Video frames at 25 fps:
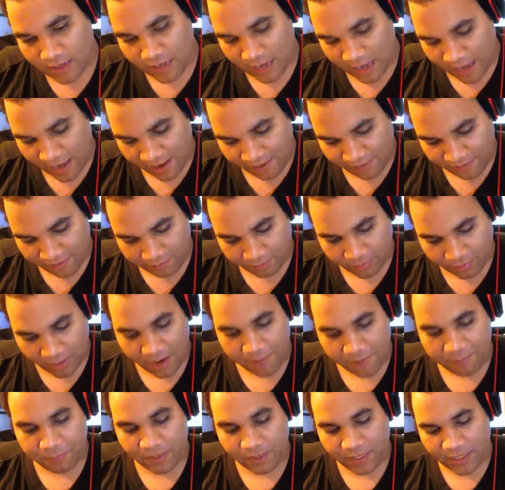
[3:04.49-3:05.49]

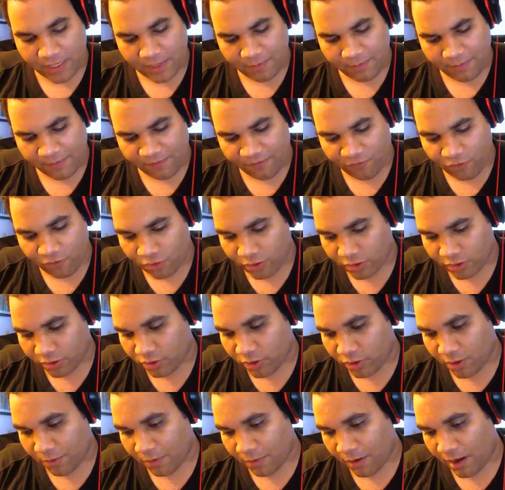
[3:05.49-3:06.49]
I played it before,
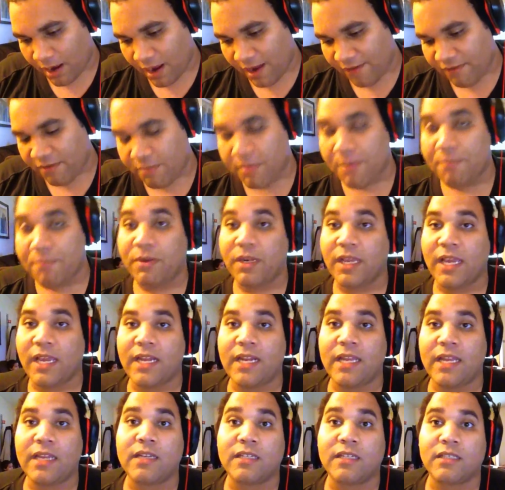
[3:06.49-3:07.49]
so I haven't been
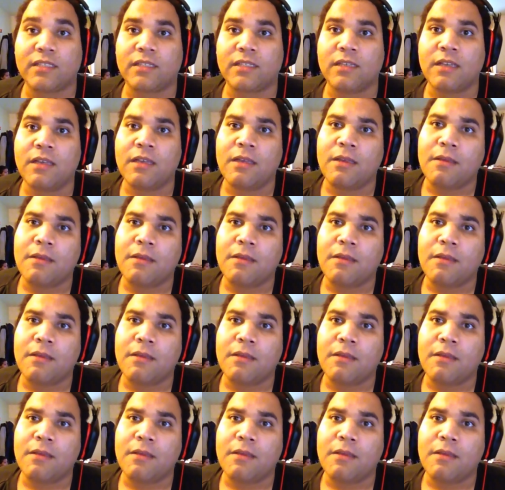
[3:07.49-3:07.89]
playing it because